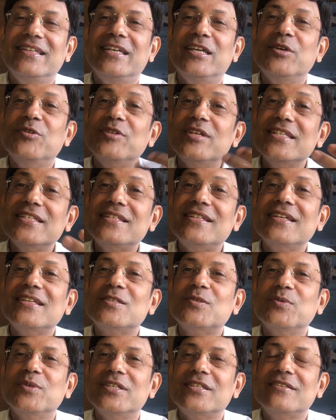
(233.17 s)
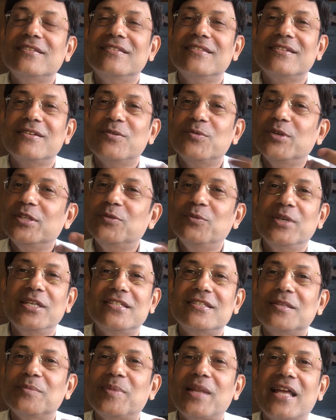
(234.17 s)
heuristics with which
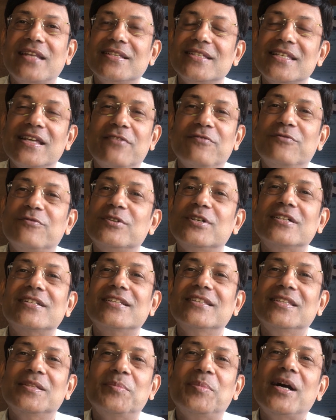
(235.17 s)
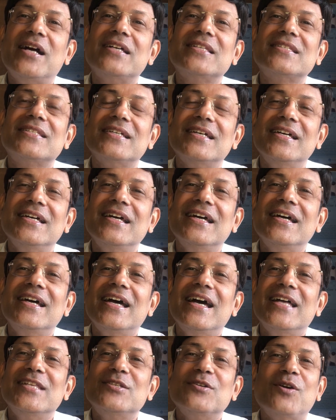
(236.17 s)
the planners have worked in the past.
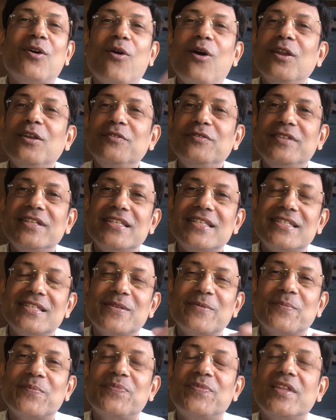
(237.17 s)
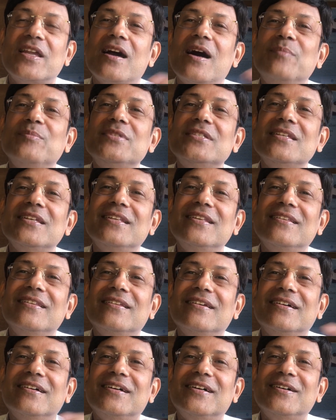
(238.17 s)
And so all of this comes
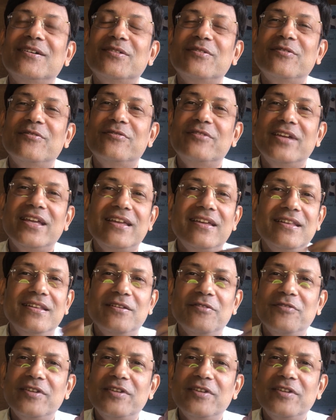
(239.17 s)
in a